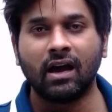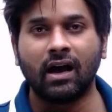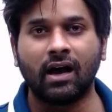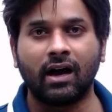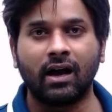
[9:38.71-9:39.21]

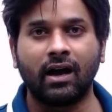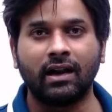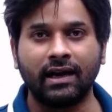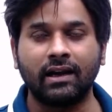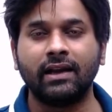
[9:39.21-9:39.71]

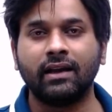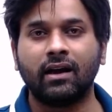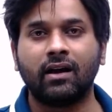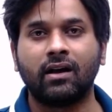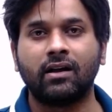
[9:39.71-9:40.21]
Lately,
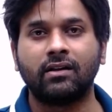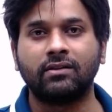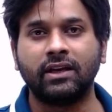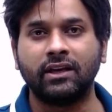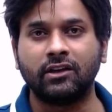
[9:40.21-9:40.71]

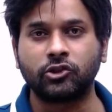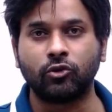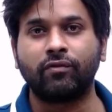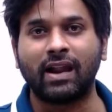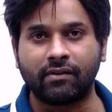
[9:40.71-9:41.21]
the issue
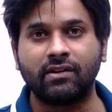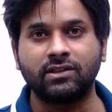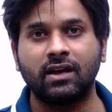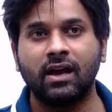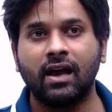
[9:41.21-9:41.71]
of language
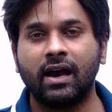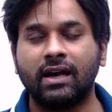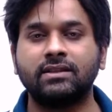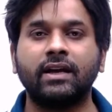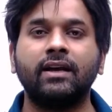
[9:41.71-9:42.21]

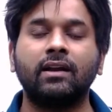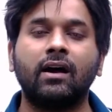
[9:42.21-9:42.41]
has again